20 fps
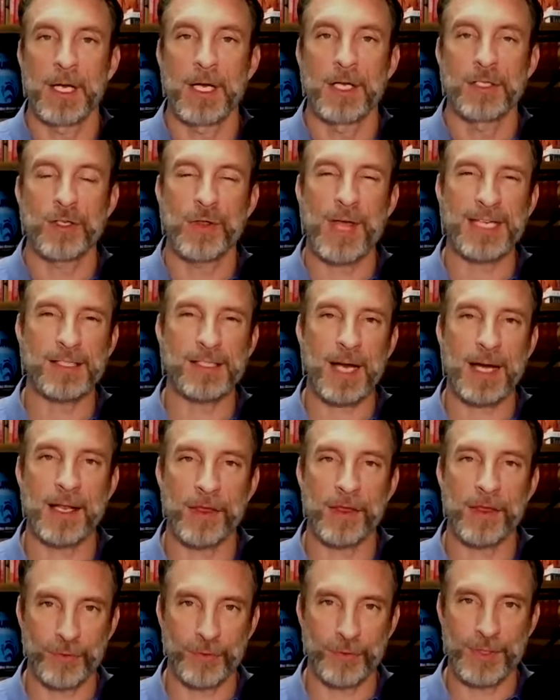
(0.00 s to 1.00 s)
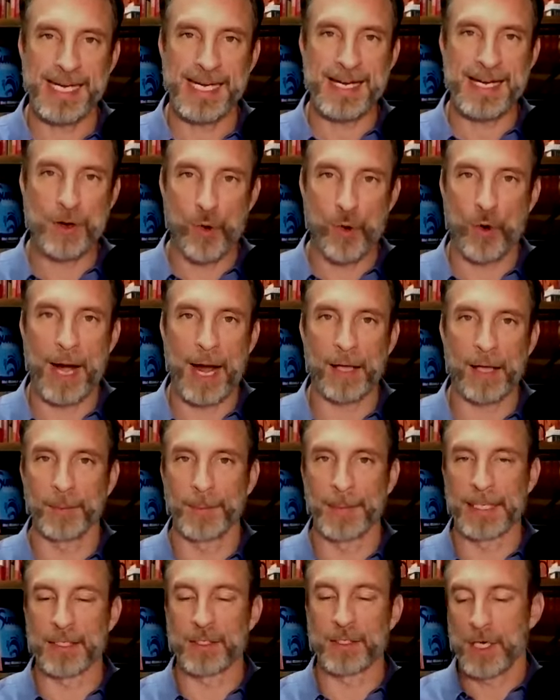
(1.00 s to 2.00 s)
So that's kind of 3 core
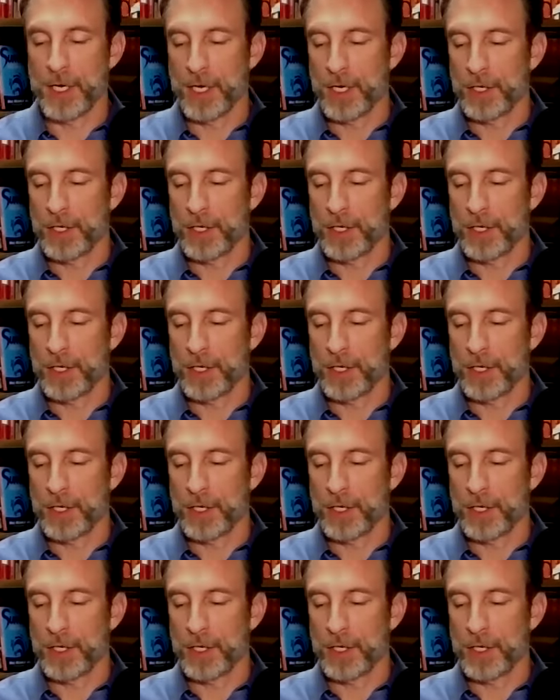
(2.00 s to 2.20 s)
elements.